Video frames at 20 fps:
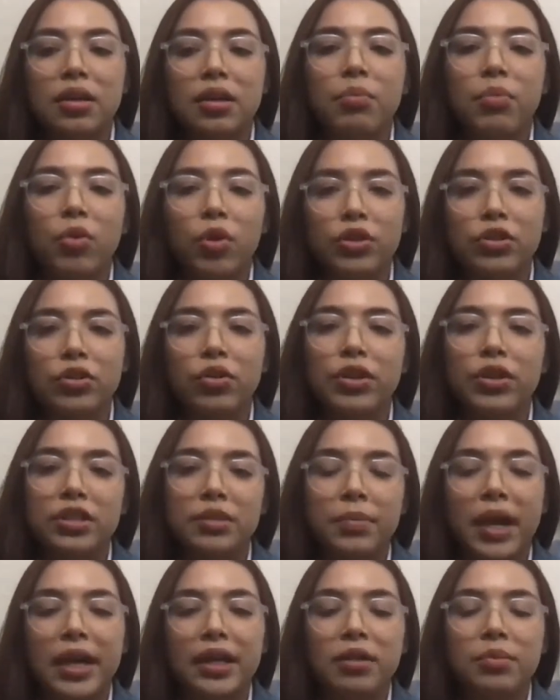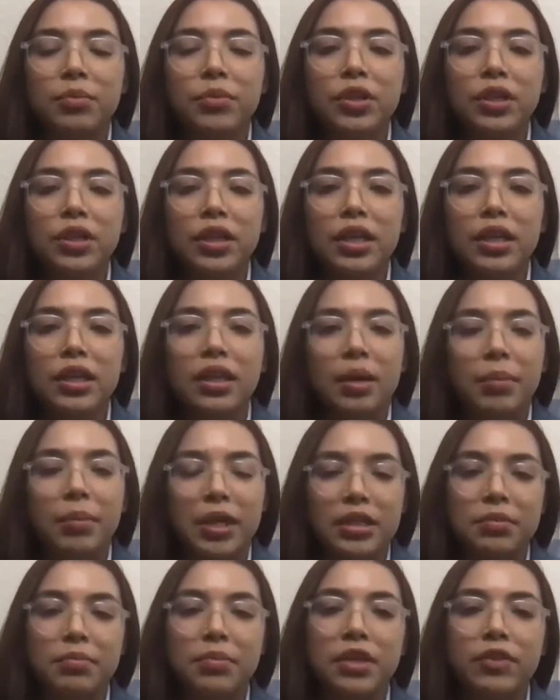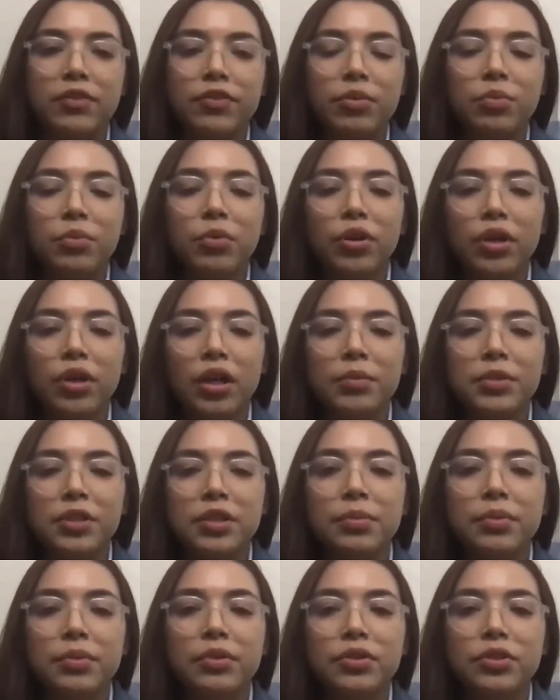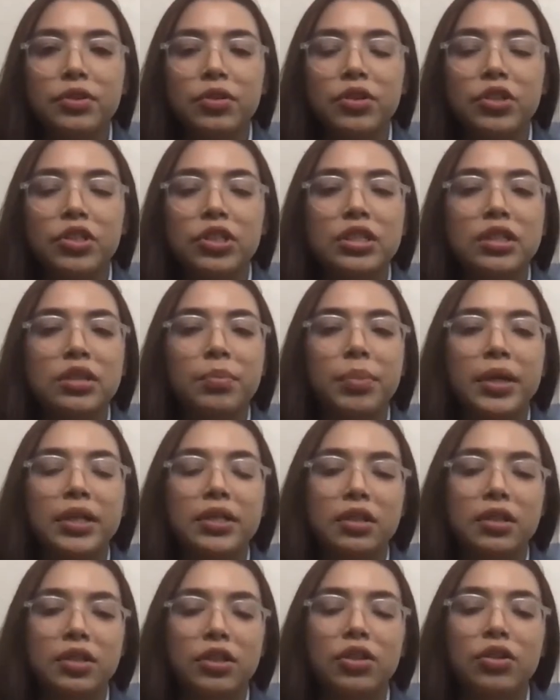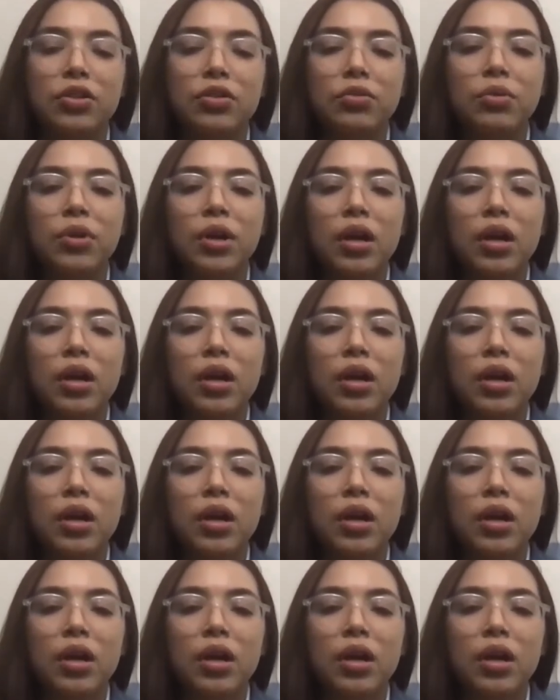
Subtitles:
more towards my community that makes me feel more comfortable. So it just depends on you.